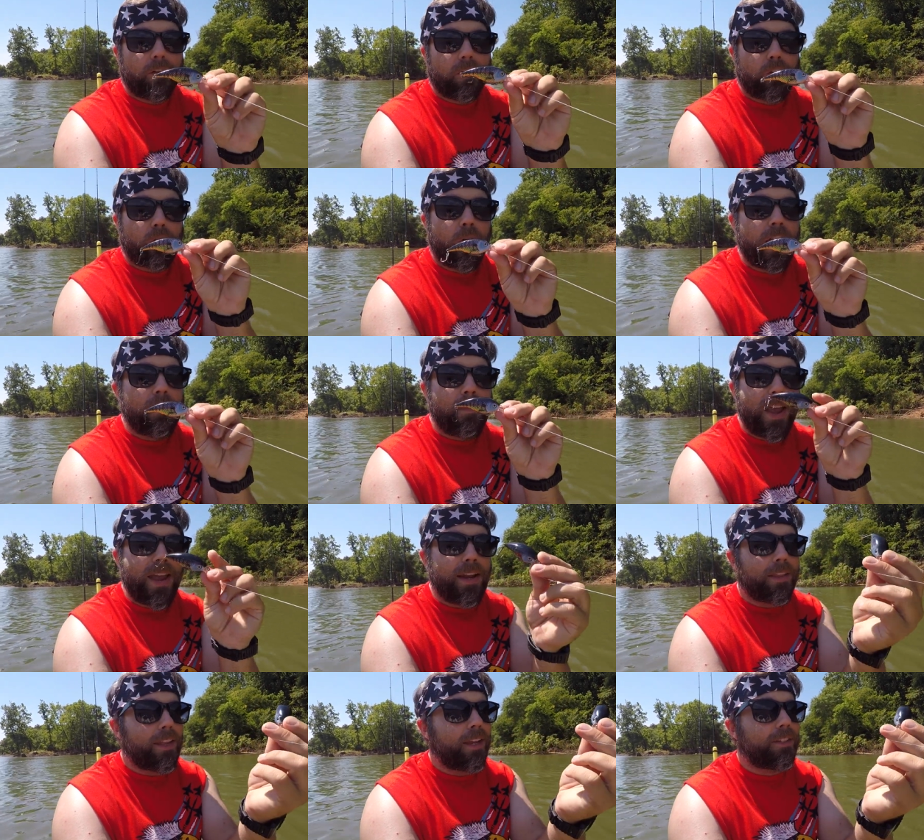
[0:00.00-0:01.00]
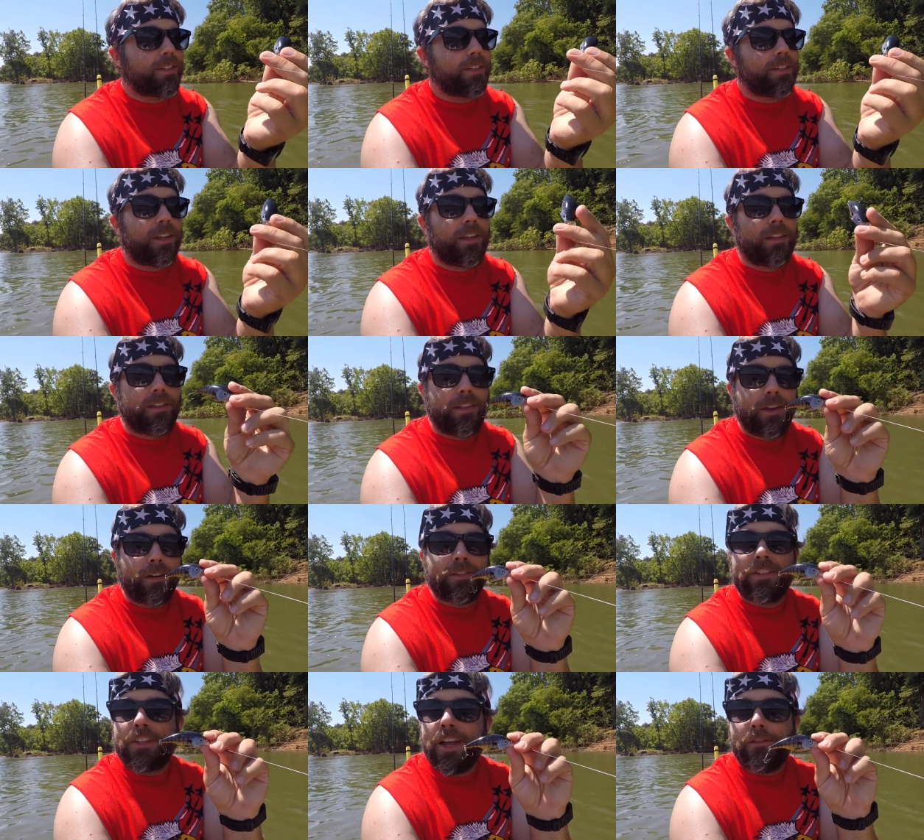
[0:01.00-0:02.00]
crankbait. It's, their
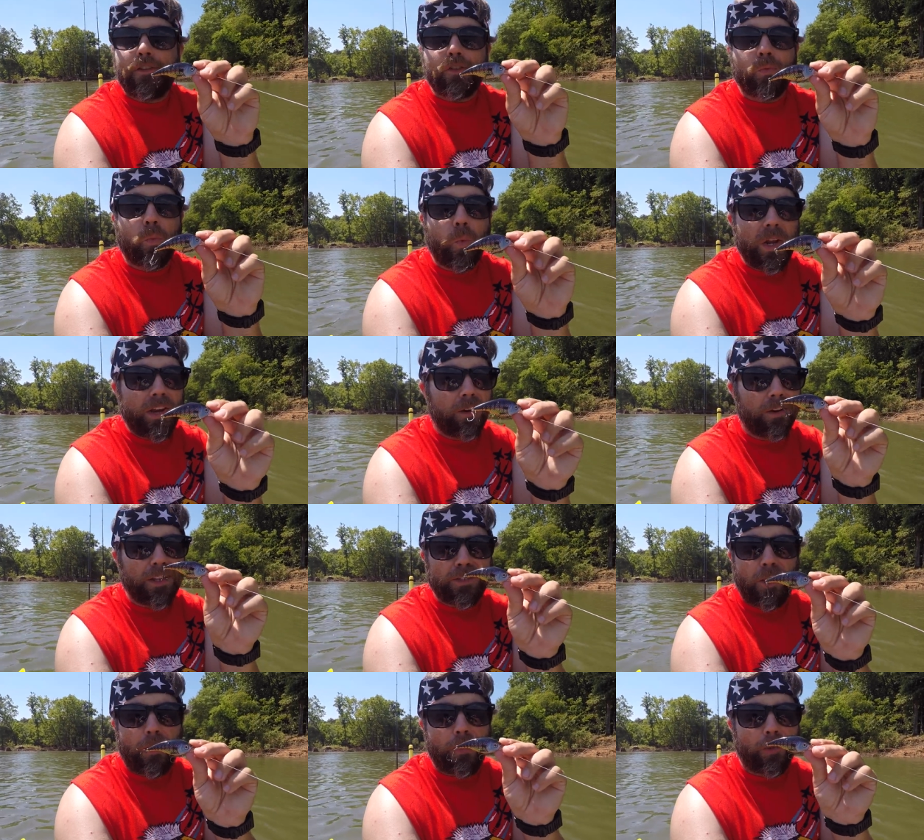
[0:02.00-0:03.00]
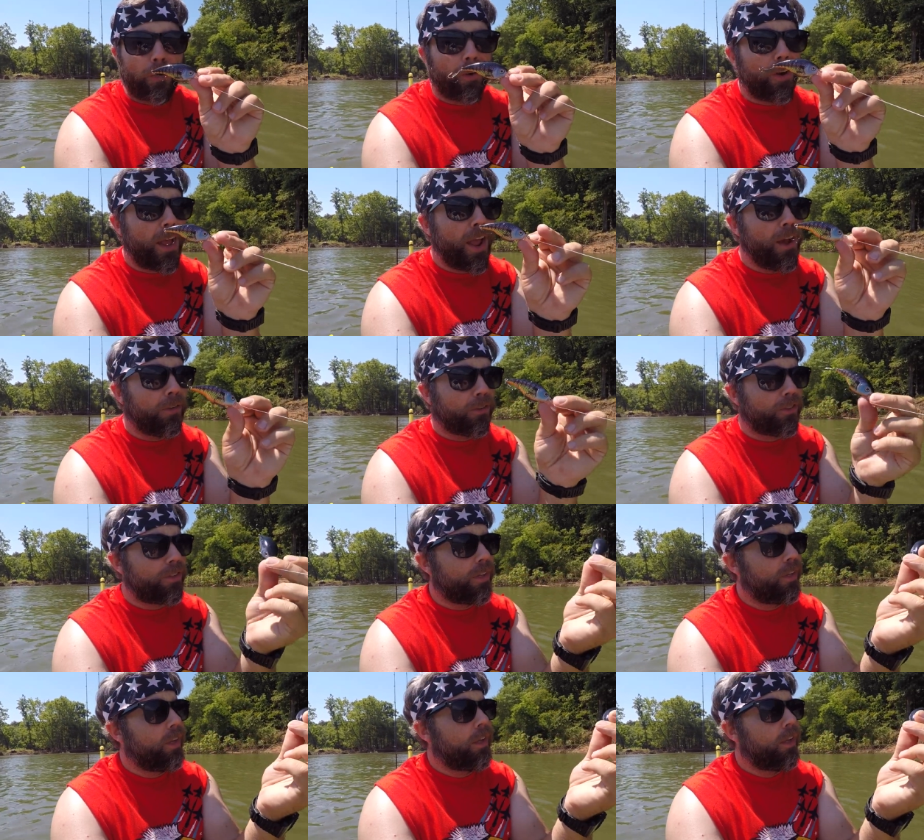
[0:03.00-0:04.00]
stuff is weird. It's a third
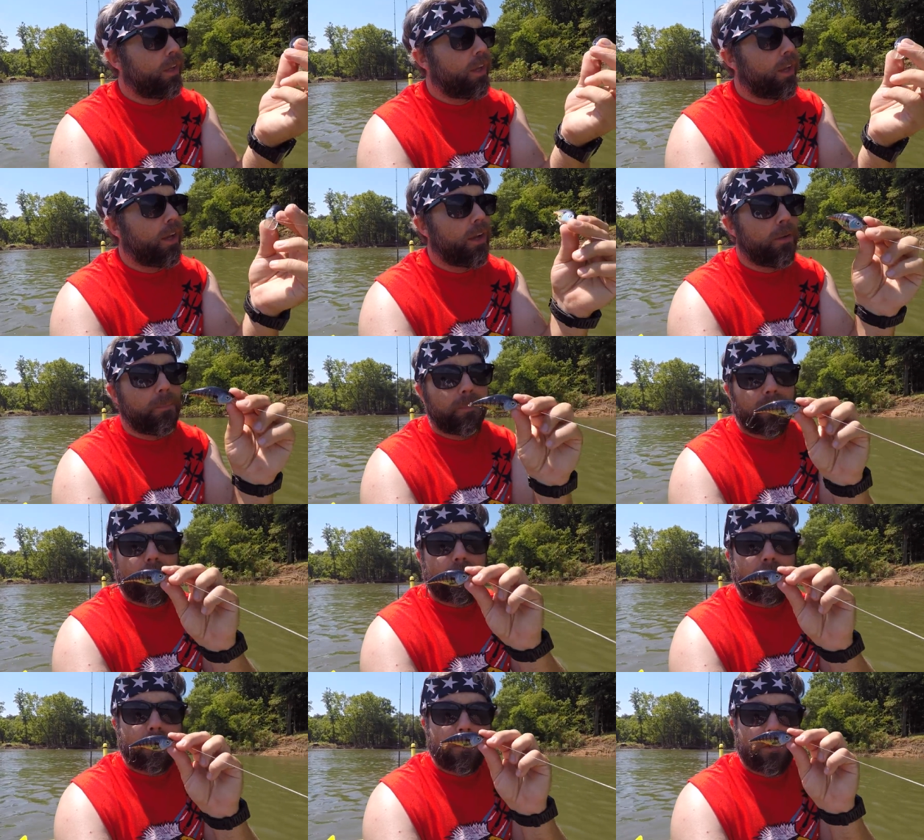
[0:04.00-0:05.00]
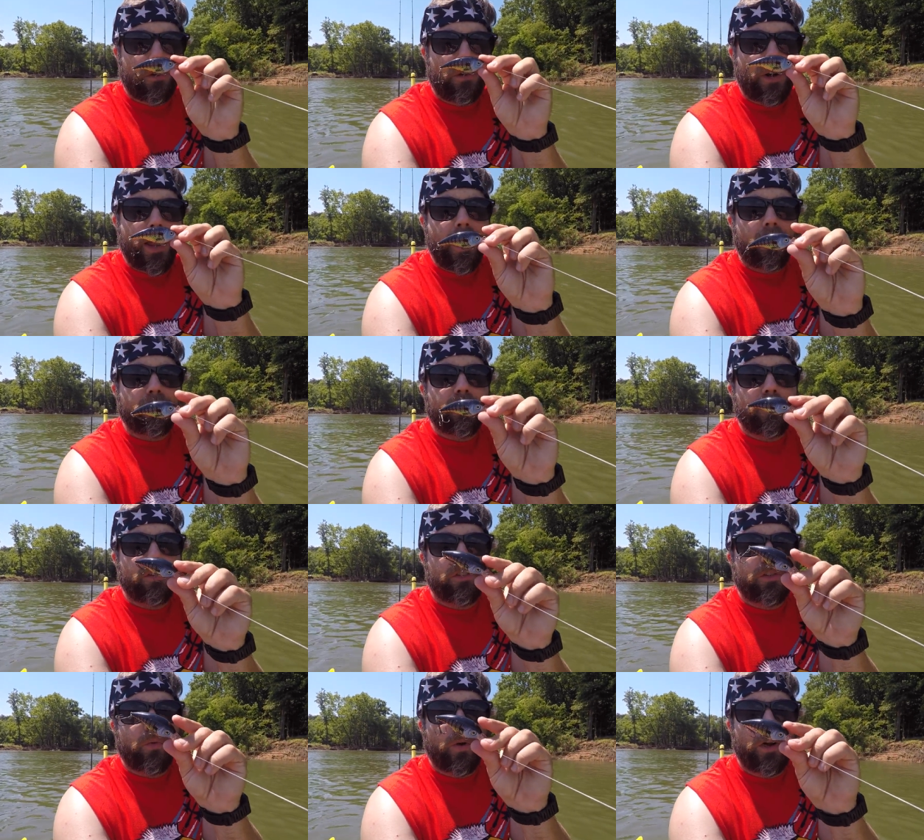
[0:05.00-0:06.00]
ounce. Um, third ounce
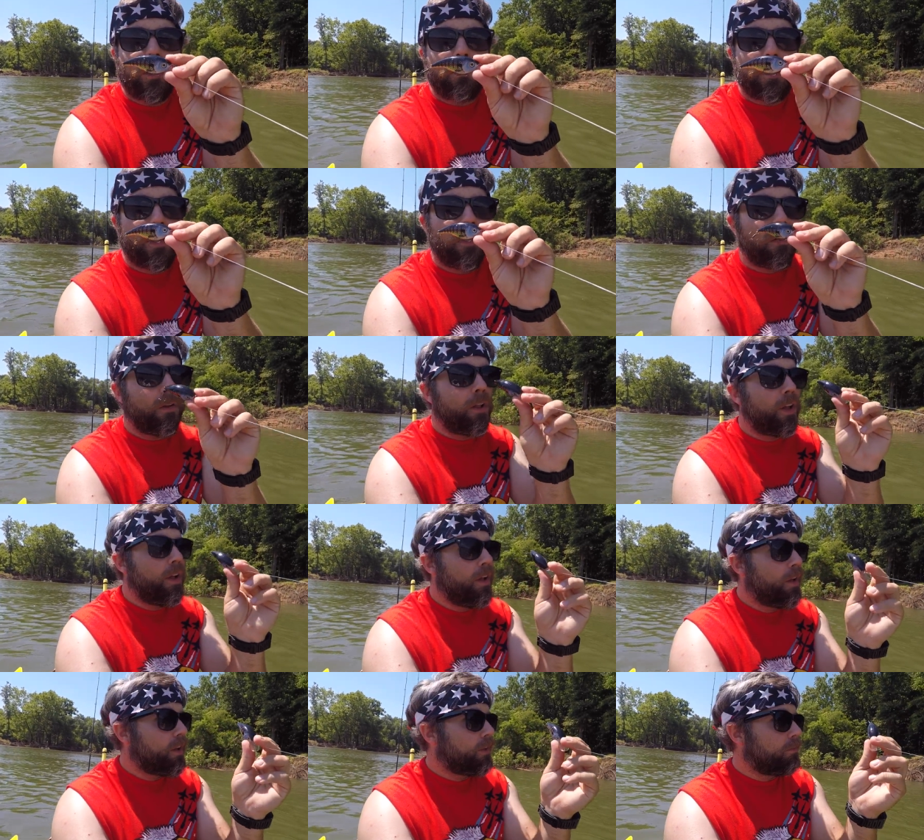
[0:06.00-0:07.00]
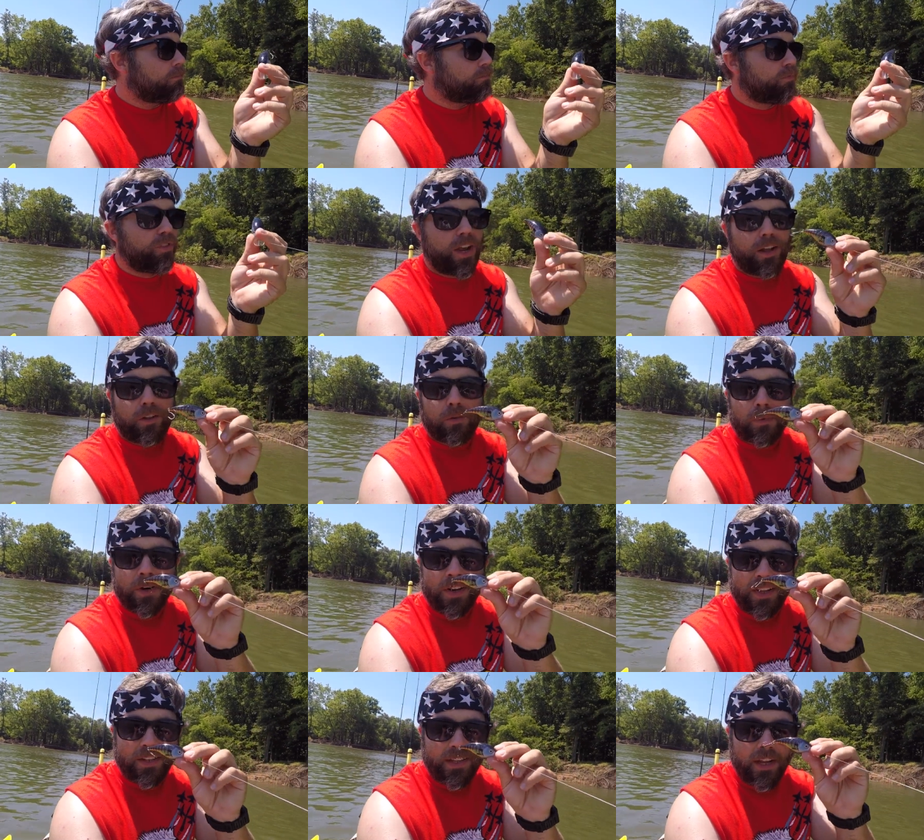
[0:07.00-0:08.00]
square bill, shallow
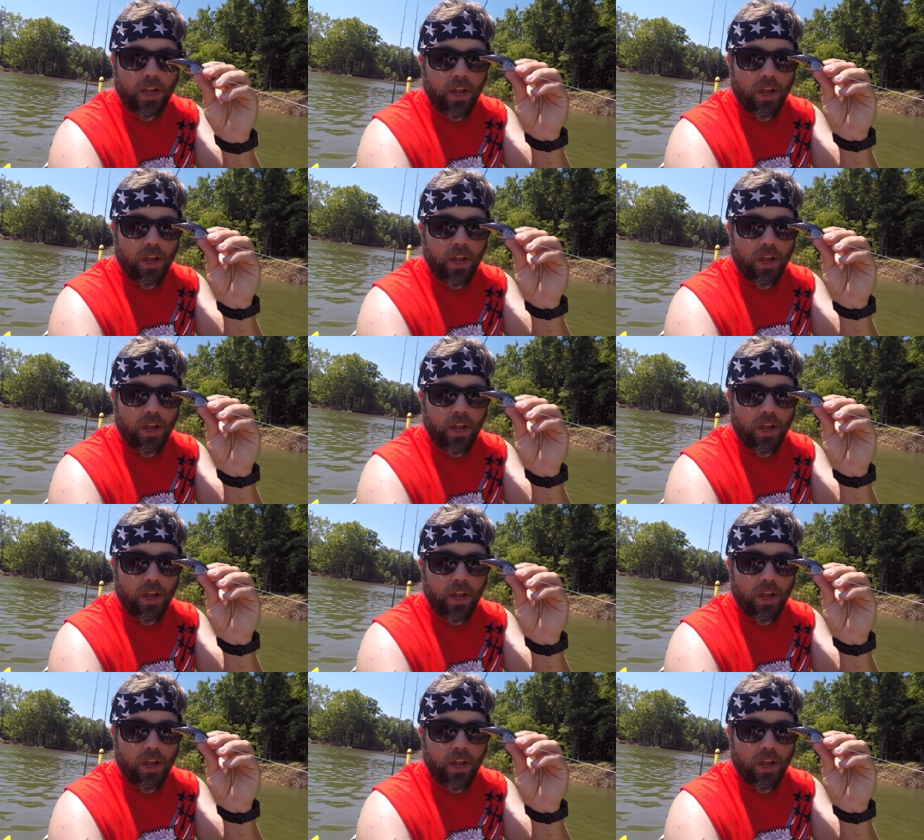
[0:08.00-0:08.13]
running